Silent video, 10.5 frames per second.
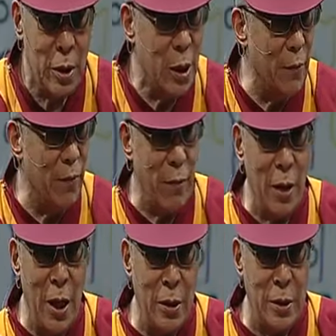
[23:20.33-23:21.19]
If
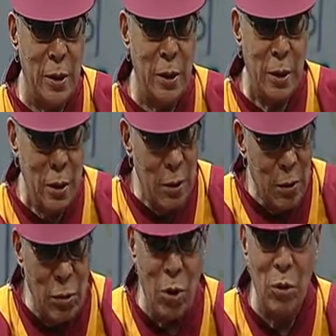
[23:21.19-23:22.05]
let
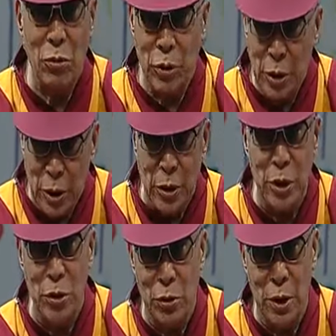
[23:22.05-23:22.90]
wrongdoing
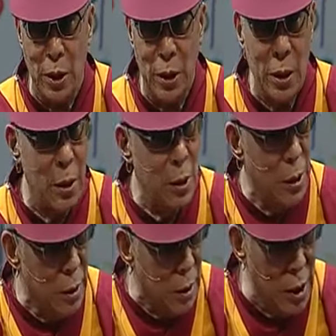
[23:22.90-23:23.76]
continuously,
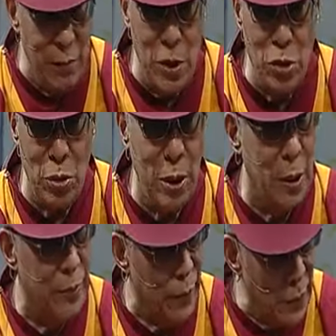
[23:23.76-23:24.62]
eventually
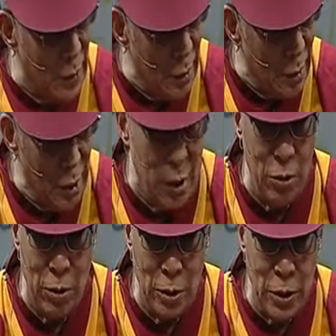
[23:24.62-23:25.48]
he
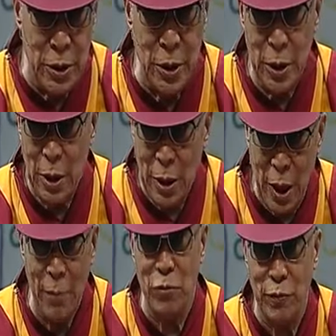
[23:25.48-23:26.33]
or she
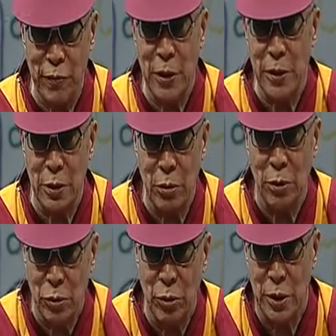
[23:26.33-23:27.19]
have to face the
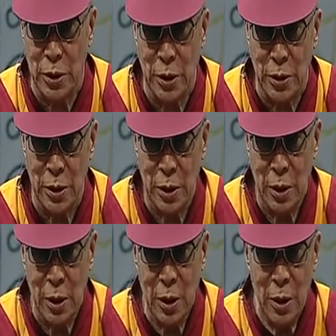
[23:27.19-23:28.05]
consequences.
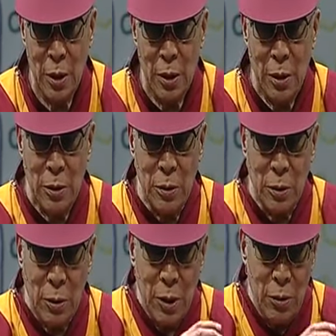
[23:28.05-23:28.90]

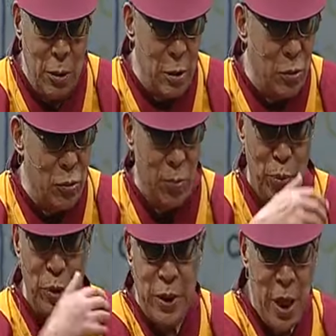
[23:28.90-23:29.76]
So in order to
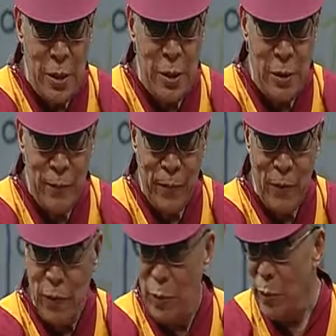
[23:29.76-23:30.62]
protect
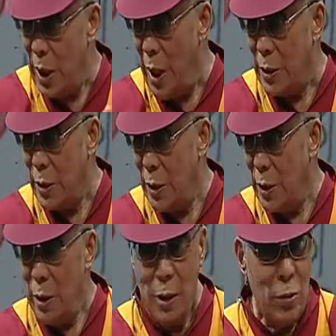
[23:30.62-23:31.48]
from that,
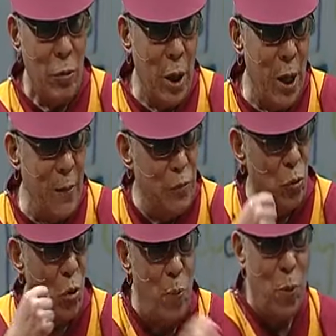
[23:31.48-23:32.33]
we have to
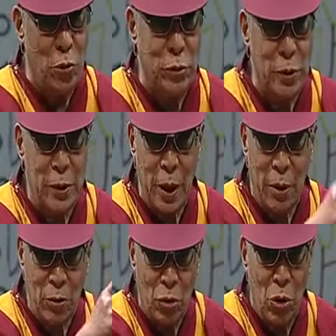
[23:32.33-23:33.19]
oppose
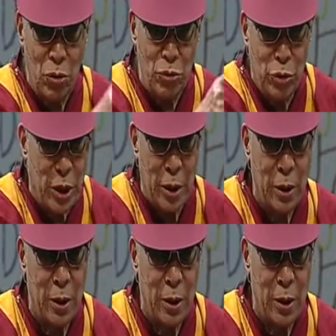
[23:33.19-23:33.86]
their wrongdoing